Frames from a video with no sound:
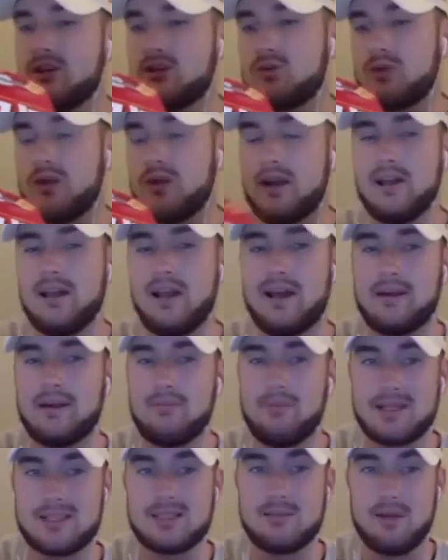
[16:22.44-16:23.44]
what I like
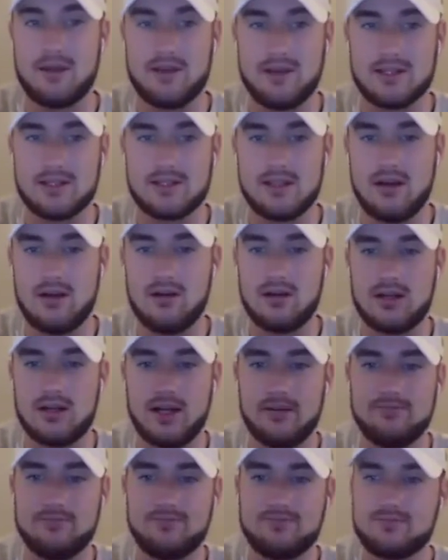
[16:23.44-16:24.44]
best about this though,
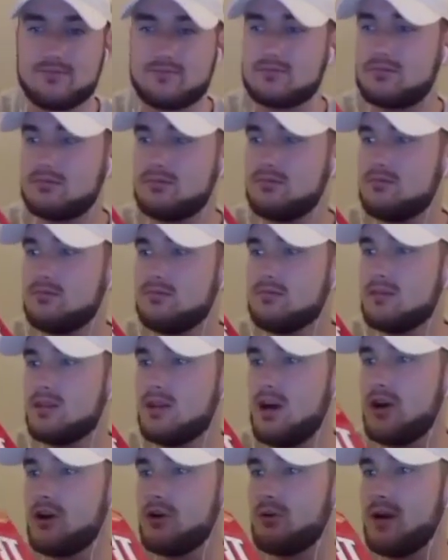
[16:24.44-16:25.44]
okay?
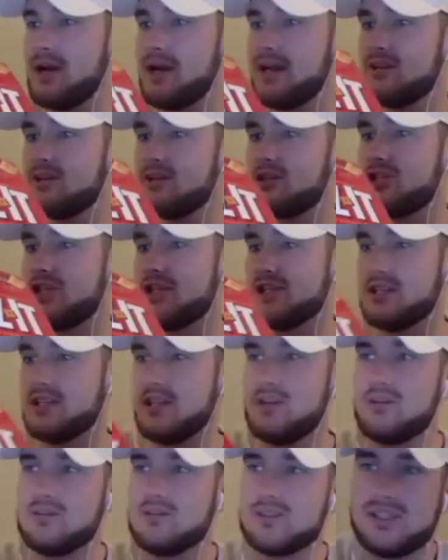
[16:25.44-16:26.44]
On a regular Cheez-It,
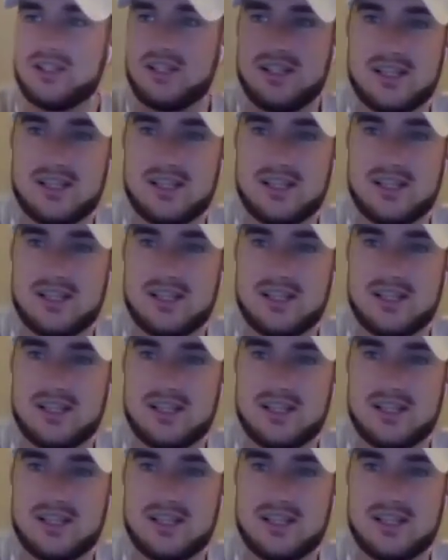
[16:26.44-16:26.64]
you don't see this